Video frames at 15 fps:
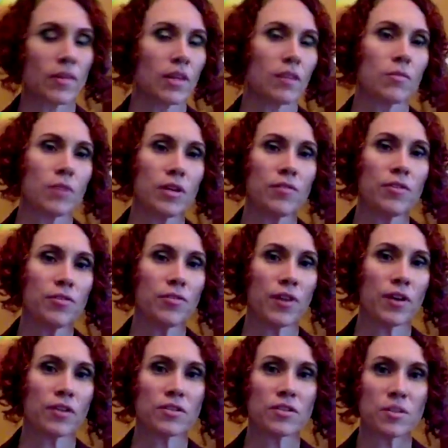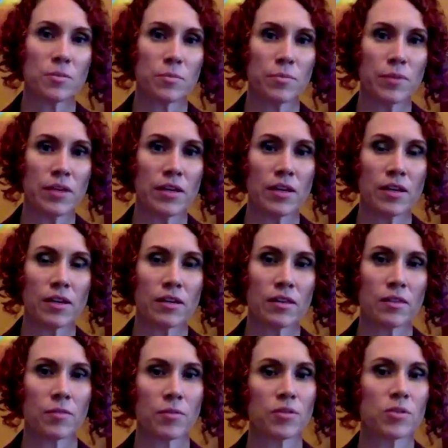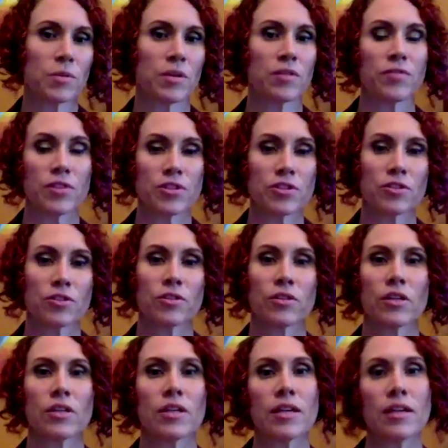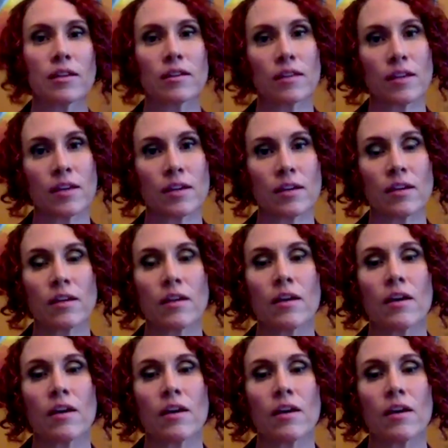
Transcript: What have you found to be the most beneficial in healing,